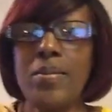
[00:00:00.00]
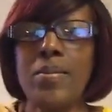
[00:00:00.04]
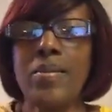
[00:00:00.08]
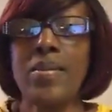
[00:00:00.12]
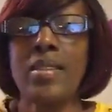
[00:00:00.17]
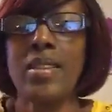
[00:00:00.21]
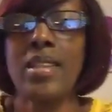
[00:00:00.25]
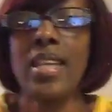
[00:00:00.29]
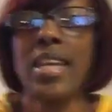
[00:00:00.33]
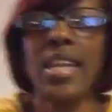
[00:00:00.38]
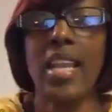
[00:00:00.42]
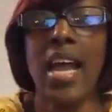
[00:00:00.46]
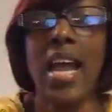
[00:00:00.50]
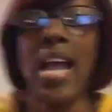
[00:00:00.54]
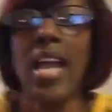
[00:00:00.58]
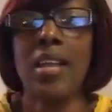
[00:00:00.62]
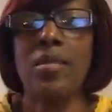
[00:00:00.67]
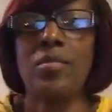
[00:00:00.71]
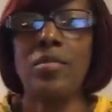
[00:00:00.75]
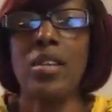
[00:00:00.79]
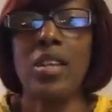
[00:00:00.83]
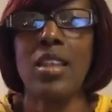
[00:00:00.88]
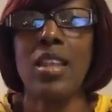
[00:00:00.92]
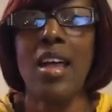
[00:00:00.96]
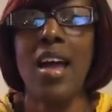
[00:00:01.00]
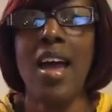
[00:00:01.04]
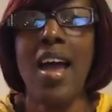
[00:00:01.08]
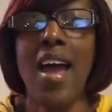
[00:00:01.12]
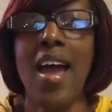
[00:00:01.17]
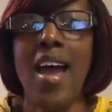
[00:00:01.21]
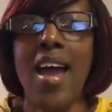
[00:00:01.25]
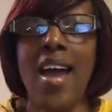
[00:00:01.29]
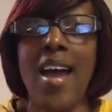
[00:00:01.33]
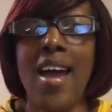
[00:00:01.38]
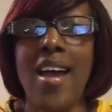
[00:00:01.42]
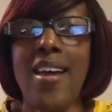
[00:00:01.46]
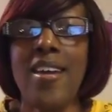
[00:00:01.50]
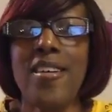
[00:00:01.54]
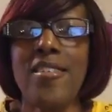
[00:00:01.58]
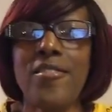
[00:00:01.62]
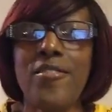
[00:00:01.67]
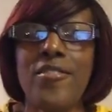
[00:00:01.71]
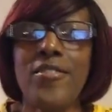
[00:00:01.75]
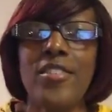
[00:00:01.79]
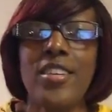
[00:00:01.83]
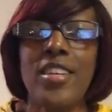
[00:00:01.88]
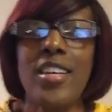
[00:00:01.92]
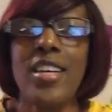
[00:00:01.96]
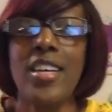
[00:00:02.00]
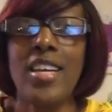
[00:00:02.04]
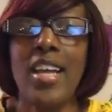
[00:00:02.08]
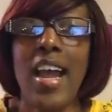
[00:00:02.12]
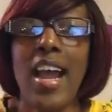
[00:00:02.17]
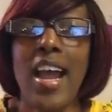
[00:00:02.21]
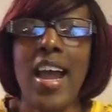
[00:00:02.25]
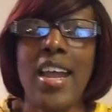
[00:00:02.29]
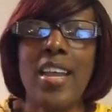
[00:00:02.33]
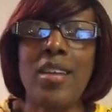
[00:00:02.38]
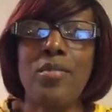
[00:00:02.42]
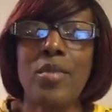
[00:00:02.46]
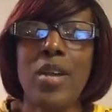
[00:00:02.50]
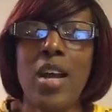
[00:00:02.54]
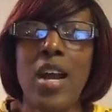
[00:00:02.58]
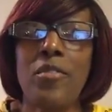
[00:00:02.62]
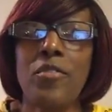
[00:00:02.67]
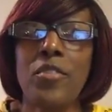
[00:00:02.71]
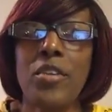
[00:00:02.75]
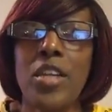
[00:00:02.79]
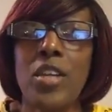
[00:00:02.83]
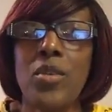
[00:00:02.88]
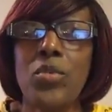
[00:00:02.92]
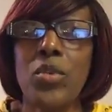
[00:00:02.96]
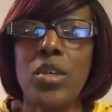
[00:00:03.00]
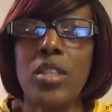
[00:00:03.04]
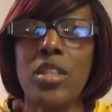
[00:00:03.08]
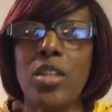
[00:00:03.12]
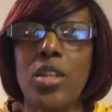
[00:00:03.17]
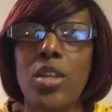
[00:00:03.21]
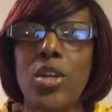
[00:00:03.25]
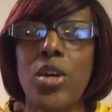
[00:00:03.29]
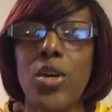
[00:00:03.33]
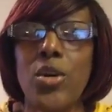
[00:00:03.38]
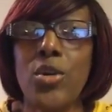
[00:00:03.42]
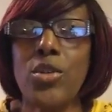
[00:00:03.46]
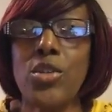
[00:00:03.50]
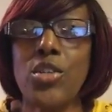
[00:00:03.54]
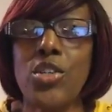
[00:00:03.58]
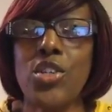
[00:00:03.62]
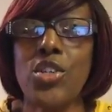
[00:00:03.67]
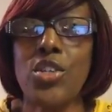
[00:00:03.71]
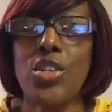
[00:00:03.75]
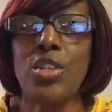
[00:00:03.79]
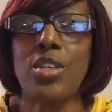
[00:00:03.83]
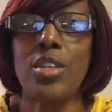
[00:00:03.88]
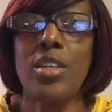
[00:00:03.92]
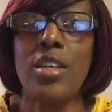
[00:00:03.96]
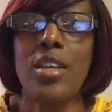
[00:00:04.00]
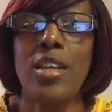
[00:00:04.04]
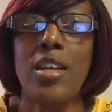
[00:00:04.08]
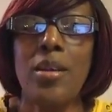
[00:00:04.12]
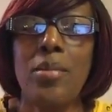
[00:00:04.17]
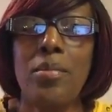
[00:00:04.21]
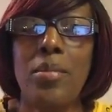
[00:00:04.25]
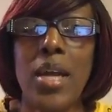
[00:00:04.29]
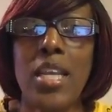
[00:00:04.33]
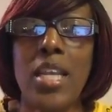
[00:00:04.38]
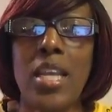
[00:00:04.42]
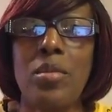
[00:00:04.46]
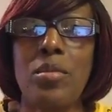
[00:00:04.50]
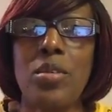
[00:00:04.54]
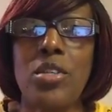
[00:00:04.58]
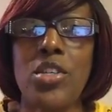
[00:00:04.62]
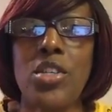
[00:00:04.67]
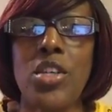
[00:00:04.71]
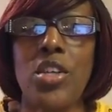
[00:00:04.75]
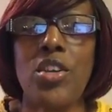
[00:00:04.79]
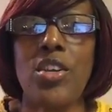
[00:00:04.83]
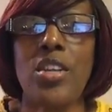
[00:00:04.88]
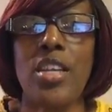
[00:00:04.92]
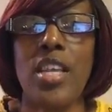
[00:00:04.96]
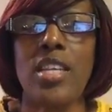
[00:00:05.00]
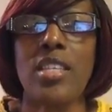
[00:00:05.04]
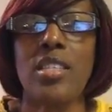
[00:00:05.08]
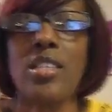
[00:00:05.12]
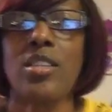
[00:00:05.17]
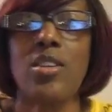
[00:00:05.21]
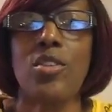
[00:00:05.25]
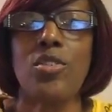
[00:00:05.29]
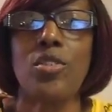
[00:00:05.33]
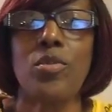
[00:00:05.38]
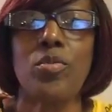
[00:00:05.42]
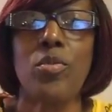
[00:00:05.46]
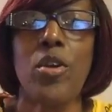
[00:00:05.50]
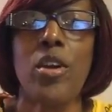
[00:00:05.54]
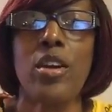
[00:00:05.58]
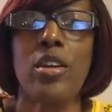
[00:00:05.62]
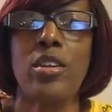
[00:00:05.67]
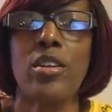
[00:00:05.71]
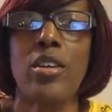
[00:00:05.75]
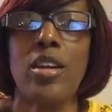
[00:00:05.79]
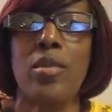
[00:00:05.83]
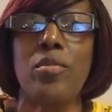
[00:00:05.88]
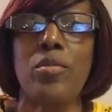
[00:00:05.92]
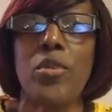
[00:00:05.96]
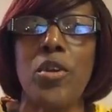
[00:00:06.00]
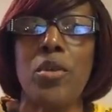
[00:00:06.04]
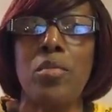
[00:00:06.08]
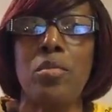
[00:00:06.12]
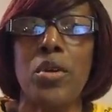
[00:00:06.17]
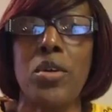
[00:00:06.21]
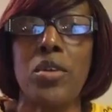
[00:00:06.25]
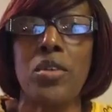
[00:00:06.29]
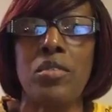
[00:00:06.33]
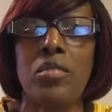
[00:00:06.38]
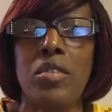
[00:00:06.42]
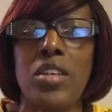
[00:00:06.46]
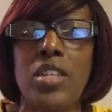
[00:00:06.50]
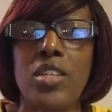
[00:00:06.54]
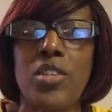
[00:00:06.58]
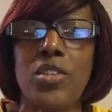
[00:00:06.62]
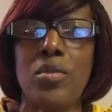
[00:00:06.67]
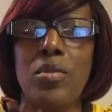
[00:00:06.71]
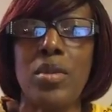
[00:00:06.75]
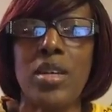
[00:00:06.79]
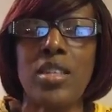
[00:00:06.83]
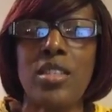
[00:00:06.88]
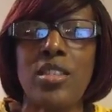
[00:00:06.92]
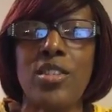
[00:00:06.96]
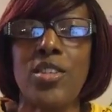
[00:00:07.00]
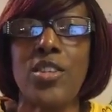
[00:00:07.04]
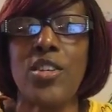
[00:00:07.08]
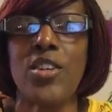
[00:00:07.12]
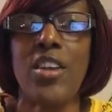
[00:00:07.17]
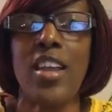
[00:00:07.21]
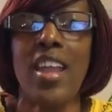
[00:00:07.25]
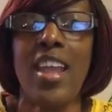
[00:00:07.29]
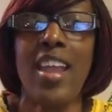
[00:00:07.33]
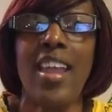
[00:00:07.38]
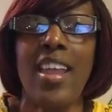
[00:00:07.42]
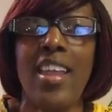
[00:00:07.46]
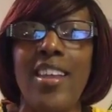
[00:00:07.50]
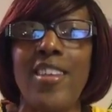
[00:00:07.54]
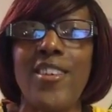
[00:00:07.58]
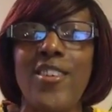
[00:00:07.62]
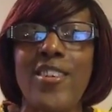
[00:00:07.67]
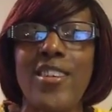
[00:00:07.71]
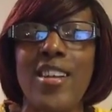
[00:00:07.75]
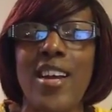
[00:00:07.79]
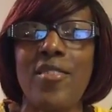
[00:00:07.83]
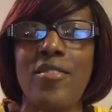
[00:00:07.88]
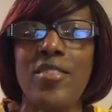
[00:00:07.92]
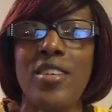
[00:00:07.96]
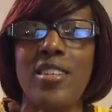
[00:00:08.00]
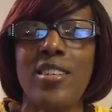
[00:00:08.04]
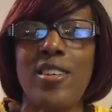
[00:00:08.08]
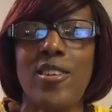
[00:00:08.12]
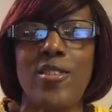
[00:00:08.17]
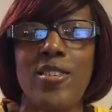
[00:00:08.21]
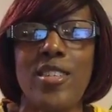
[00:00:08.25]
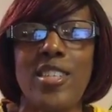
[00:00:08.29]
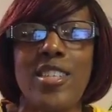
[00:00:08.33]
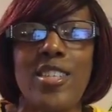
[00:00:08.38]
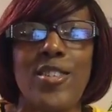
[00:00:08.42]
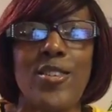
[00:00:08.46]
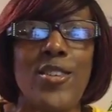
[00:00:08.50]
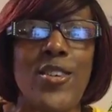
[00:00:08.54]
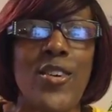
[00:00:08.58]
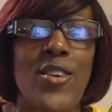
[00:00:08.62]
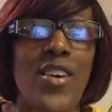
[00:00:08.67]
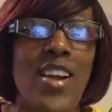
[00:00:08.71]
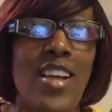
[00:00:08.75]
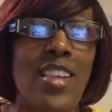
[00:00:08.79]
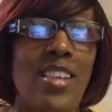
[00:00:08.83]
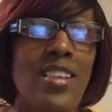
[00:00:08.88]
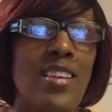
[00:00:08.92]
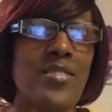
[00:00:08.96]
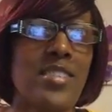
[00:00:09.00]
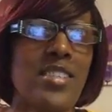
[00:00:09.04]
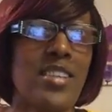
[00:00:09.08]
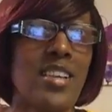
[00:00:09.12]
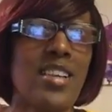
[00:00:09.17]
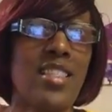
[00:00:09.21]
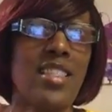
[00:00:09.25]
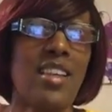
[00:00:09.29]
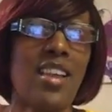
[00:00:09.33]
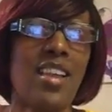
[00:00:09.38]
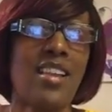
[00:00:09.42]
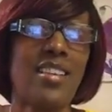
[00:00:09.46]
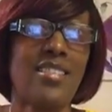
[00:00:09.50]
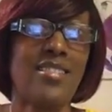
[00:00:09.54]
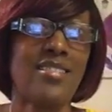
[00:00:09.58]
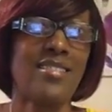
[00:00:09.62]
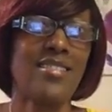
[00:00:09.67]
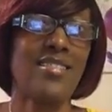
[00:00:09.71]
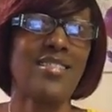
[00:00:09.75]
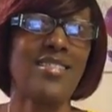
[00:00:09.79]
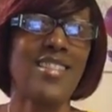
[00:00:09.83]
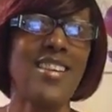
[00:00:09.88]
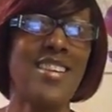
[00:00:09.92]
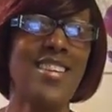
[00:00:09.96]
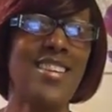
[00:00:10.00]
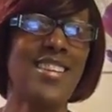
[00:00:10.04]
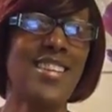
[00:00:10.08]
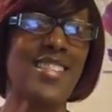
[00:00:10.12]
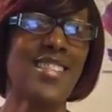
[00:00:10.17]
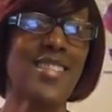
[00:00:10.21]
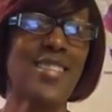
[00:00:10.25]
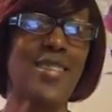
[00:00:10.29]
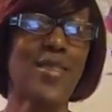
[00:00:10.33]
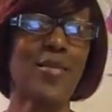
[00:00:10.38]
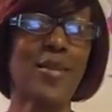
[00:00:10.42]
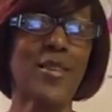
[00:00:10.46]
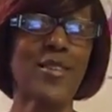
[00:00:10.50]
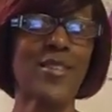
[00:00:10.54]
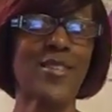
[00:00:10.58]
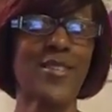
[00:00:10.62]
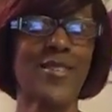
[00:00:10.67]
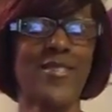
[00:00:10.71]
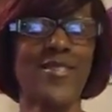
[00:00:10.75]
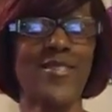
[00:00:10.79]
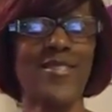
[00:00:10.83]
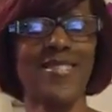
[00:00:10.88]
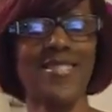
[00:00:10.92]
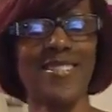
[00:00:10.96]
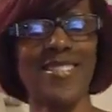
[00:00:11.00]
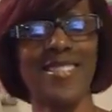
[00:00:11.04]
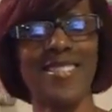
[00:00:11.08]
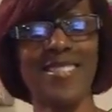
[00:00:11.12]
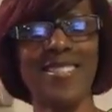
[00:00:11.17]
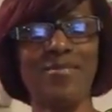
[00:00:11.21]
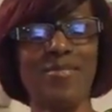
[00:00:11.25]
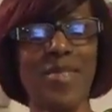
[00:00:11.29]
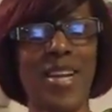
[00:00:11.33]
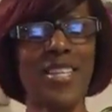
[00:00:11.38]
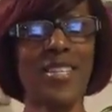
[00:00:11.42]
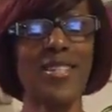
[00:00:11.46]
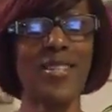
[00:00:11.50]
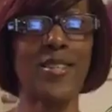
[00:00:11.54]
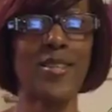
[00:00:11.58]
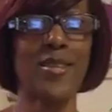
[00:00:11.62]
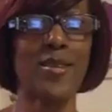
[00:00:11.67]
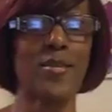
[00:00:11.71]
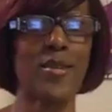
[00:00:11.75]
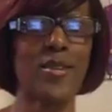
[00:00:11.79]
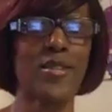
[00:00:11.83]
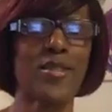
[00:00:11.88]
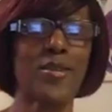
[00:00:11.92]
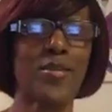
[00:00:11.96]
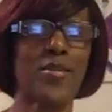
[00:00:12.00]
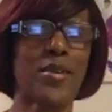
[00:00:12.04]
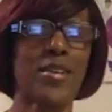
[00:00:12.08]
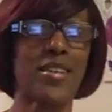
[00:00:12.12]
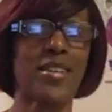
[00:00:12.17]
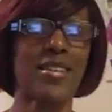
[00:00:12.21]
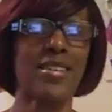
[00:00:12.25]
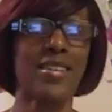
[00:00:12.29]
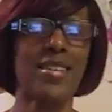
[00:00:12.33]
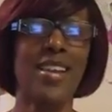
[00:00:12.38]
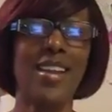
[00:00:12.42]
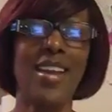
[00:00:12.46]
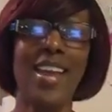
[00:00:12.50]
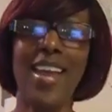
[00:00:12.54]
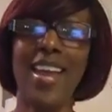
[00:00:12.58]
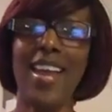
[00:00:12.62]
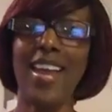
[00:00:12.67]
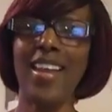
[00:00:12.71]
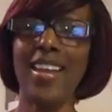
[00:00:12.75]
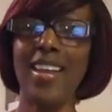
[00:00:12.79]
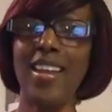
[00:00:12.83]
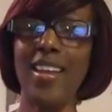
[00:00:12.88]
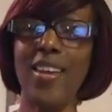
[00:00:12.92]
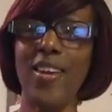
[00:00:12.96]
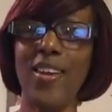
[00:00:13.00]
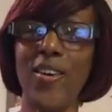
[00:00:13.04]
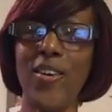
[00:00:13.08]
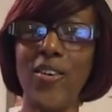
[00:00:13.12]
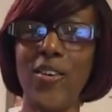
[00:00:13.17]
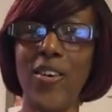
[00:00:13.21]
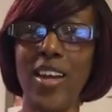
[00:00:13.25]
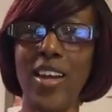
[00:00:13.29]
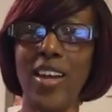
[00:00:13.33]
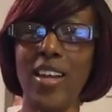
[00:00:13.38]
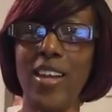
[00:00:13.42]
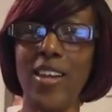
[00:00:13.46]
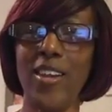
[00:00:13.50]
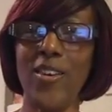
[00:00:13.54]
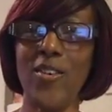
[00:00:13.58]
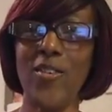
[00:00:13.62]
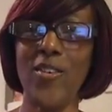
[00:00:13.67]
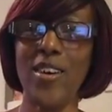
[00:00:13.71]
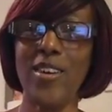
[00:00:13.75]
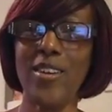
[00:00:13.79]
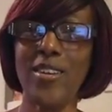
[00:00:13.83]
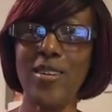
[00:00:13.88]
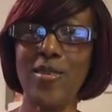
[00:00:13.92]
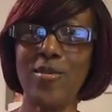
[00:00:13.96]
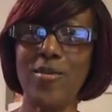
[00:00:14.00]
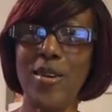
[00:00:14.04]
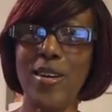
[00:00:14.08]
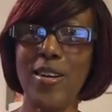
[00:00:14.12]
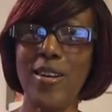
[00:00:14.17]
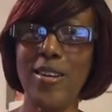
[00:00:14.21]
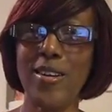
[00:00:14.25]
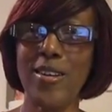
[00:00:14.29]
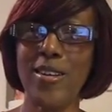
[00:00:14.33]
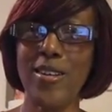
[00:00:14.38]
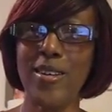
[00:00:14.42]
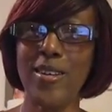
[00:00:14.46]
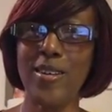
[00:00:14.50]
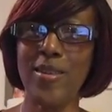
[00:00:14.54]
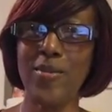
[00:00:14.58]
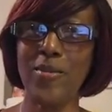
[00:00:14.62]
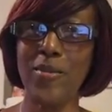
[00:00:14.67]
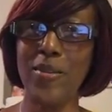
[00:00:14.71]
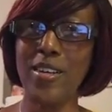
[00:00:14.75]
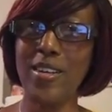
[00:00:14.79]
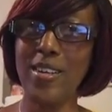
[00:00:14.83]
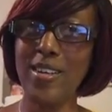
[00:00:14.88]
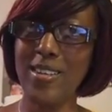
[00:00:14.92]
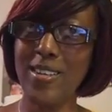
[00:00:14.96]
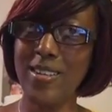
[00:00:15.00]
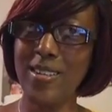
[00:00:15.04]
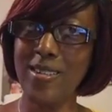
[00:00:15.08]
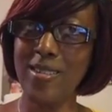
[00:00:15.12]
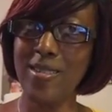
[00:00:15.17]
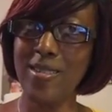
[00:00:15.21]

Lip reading: that I am live, I am confident with the coach. My name is Sharon X, the Coach Parker. I'm your motivational messenger and your confidence coach. You know I love saying that. It's a commercial. My little commercial break. Hello, hello, welcome, welcome, welcome.